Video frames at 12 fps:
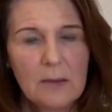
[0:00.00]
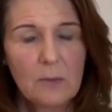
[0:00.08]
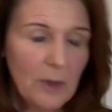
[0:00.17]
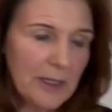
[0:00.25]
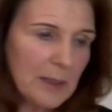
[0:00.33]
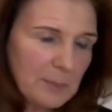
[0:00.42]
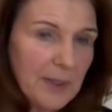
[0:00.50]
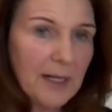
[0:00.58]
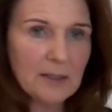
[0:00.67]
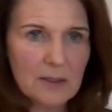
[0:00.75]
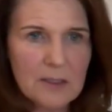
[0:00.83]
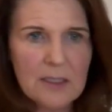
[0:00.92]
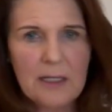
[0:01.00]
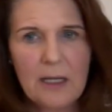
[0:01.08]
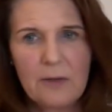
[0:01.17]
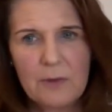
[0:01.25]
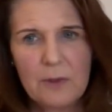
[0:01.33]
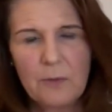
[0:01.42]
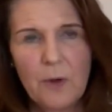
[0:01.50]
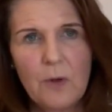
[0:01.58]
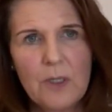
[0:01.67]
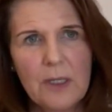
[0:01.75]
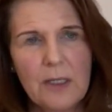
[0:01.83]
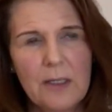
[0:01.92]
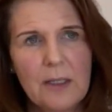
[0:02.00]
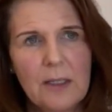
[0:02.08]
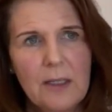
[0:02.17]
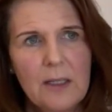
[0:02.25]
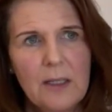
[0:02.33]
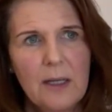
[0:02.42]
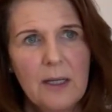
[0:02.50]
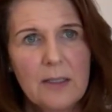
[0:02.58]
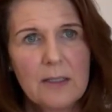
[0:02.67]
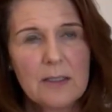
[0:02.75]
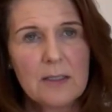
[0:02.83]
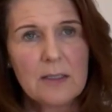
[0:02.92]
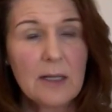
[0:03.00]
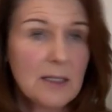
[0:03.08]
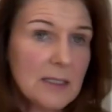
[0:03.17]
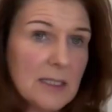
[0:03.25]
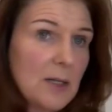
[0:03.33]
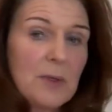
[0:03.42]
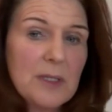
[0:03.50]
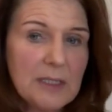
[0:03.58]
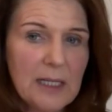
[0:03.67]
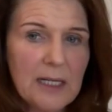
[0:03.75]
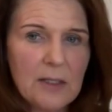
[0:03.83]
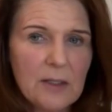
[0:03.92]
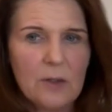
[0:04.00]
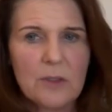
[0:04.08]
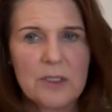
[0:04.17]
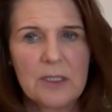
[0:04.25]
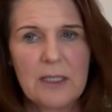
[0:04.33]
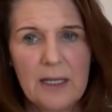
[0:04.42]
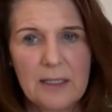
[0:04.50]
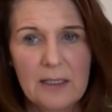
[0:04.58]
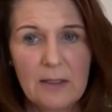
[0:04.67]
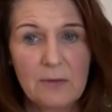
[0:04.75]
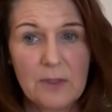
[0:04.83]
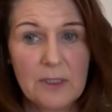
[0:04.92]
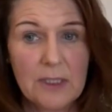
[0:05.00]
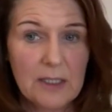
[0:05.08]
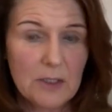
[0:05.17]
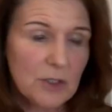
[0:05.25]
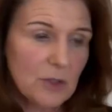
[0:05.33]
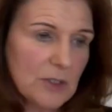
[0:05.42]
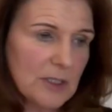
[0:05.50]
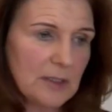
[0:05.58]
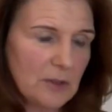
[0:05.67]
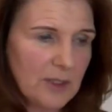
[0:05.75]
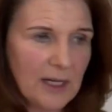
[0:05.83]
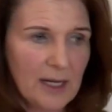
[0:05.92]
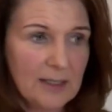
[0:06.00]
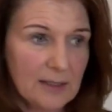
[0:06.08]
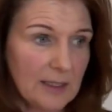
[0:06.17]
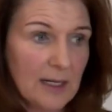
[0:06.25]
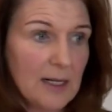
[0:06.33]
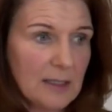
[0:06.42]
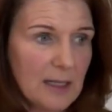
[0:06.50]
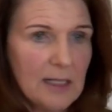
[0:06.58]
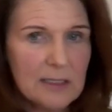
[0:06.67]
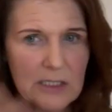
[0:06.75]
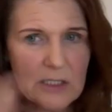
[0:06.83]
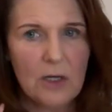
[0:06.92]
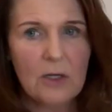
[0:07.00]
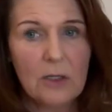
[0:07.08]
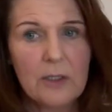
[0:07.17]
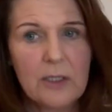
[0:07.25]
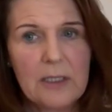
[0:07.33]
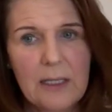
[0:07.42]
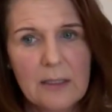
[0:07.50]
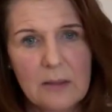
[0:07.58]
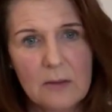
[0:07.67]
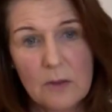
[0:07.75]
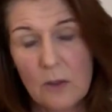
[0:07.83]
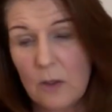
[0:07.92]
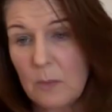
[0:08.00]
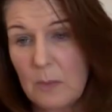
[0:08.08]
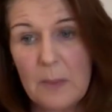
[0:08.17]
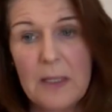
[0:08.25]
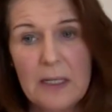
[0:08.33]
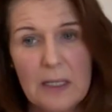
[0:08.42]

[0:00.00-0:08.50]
What impact does it have on evoking? And see where the data goes in that. And if the data shows that you can, then I'll start looking at sort of maybe